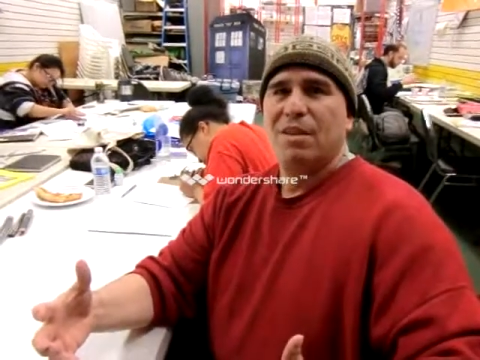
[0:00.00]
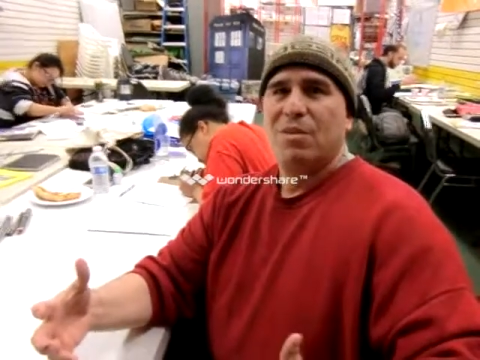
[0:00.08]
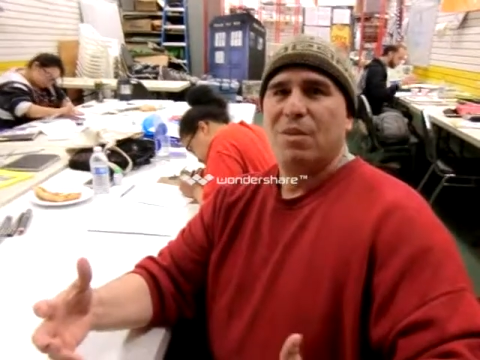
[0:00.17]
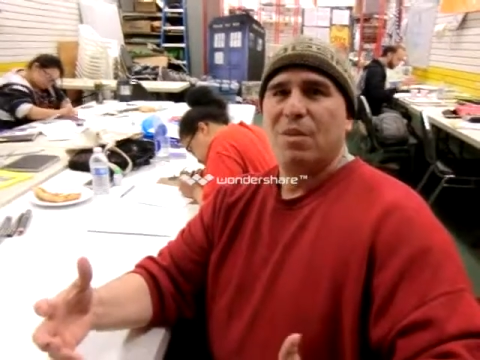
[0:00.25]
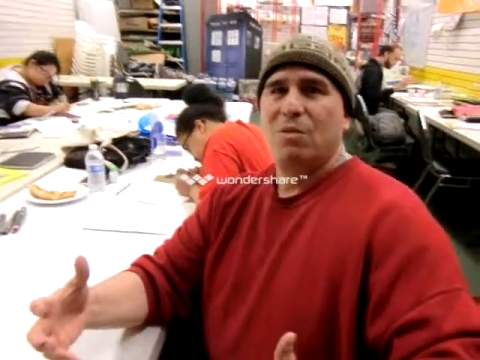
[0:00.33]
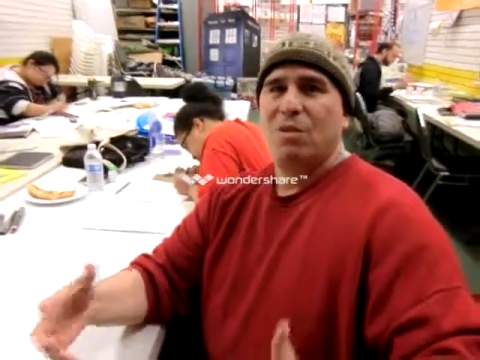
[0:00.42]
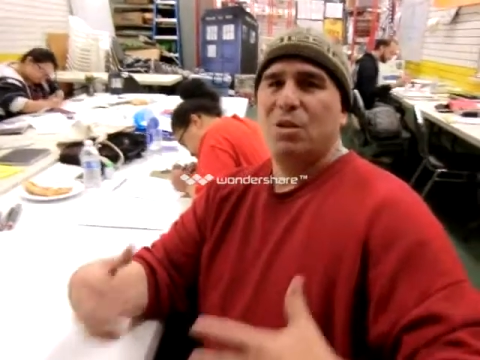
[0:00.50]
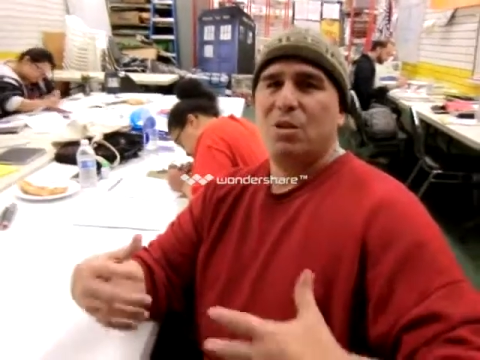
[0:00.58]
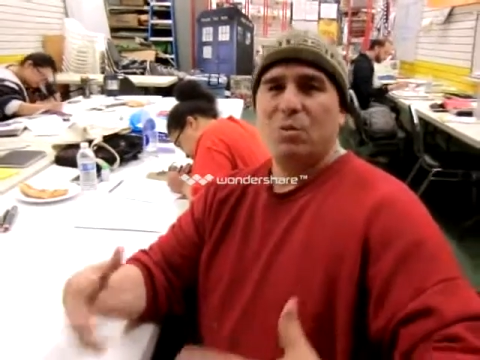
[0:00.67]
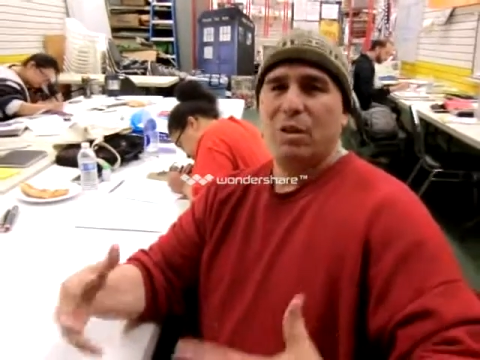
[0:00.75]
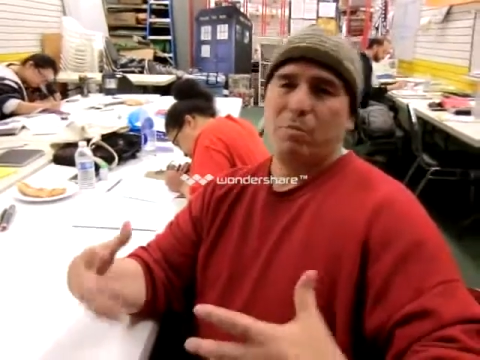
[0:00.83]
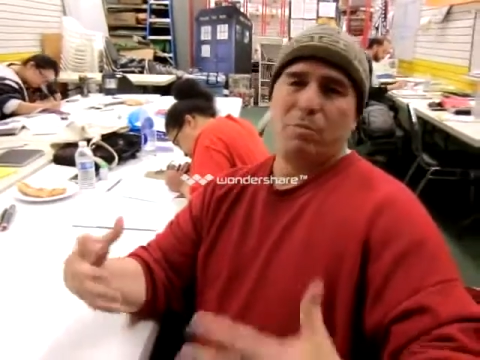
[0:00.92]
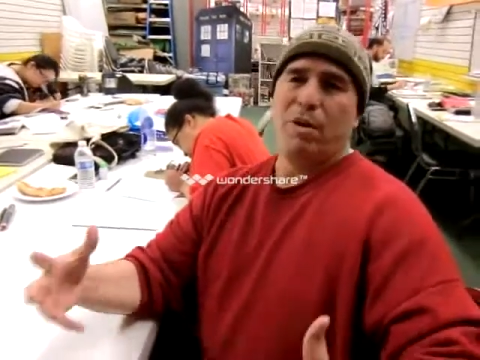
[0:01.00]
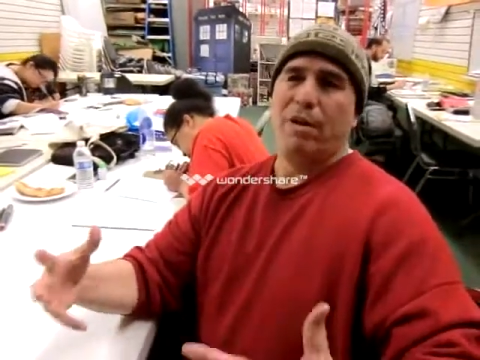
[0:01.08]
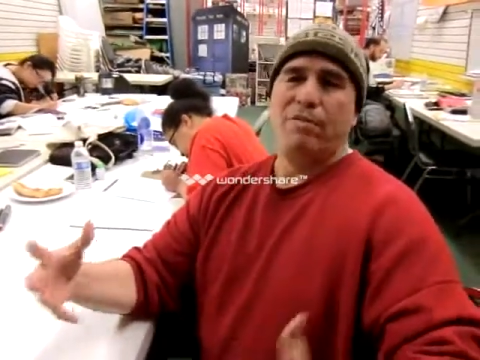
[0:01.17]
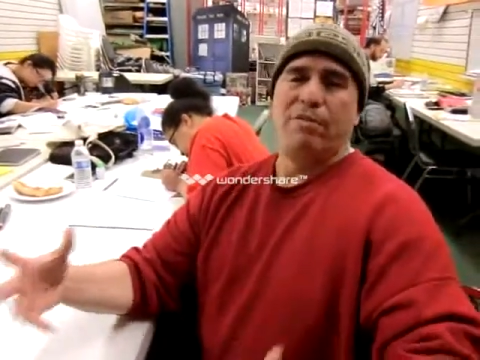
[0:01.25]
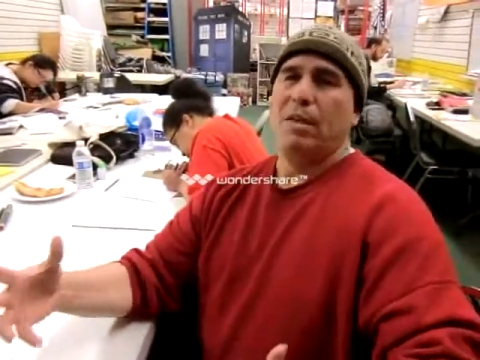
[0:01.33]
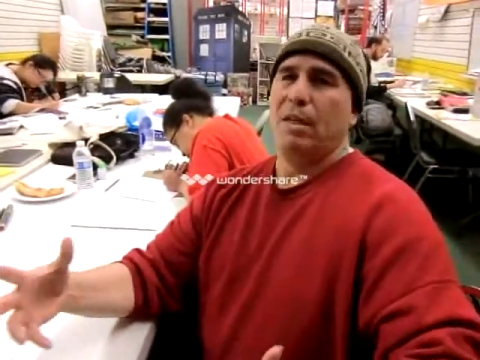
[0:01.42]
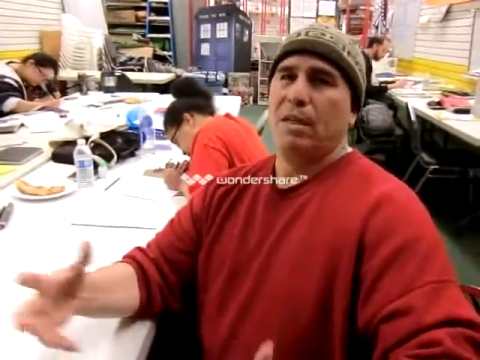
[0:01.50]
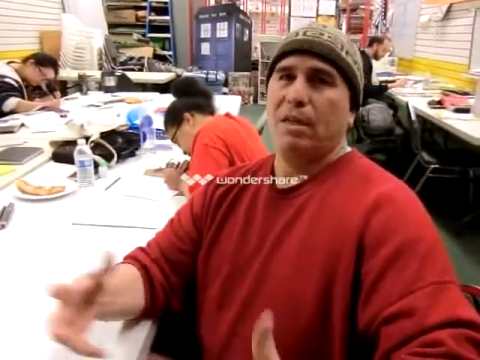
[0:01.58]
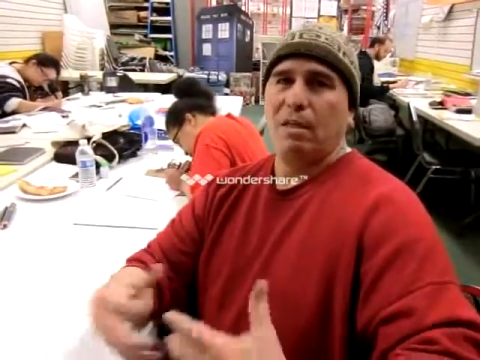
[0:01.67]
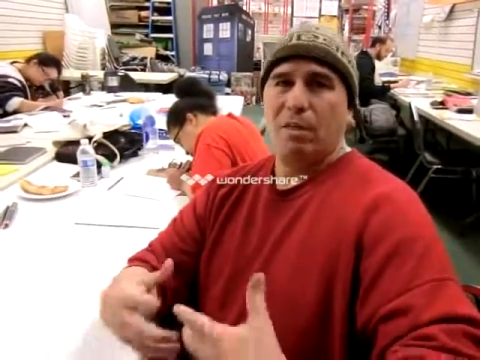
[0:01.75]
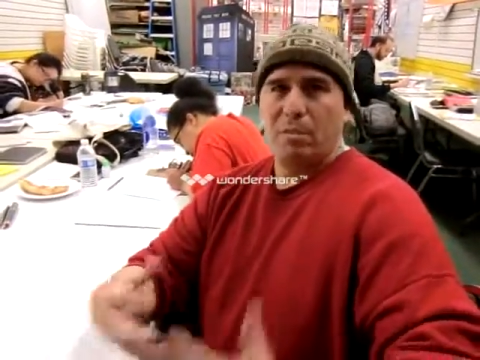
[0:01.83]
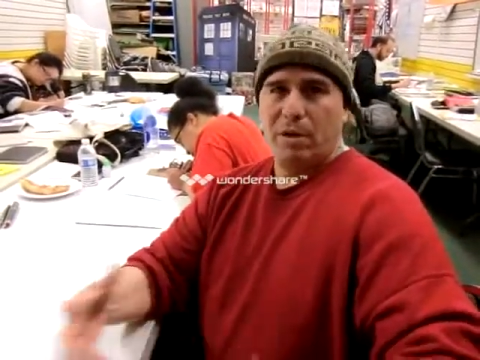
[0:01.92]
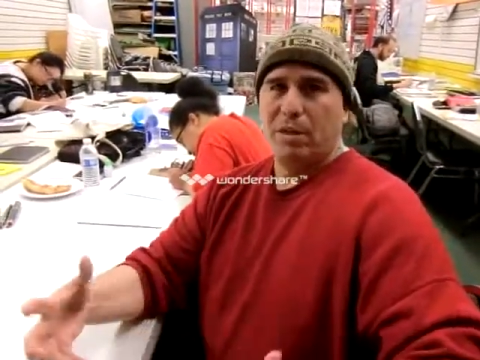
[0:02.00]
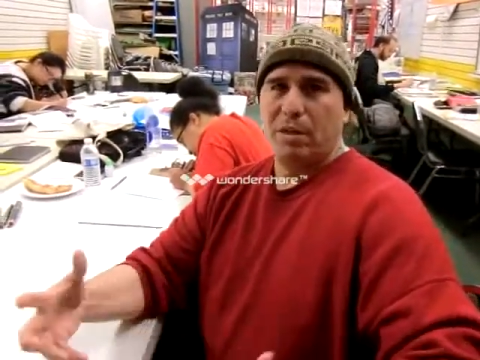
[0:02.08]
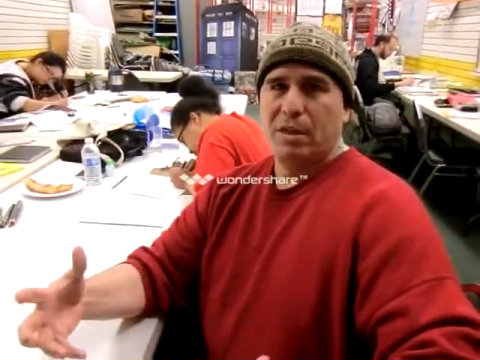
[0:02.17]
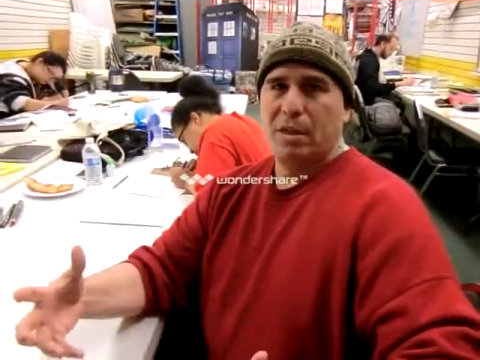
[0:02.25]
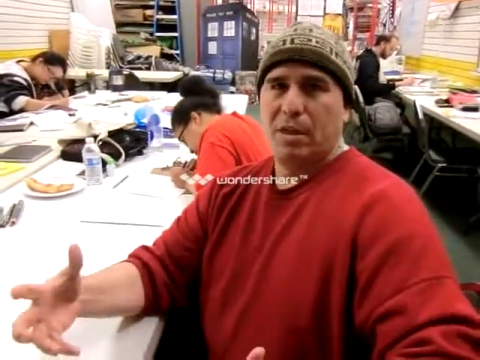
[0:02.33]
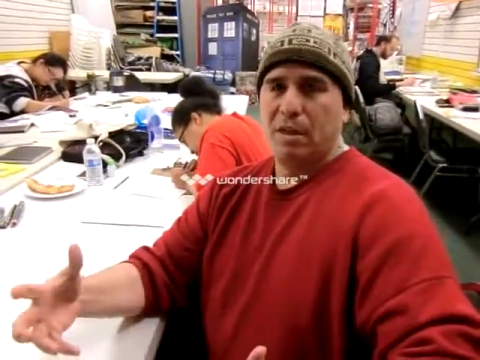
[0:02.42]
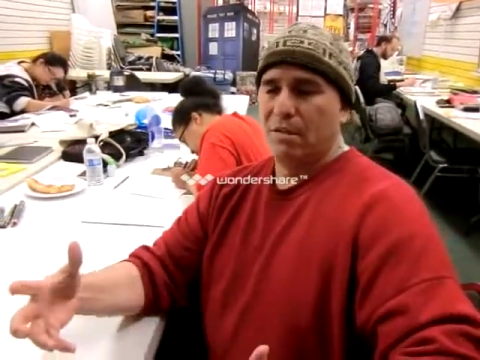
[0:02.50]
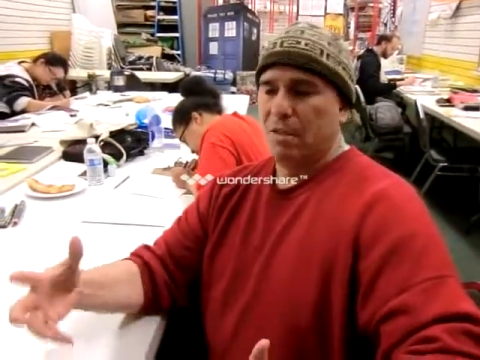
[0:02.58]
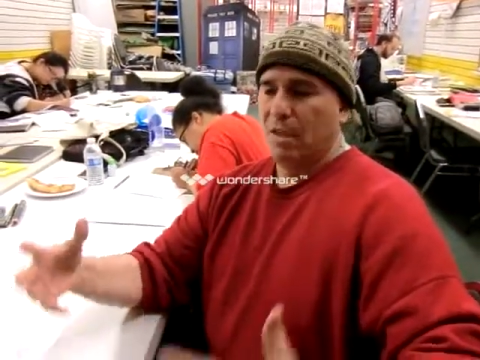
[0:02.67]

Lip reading: you know, these sweet, brave, funny little American kids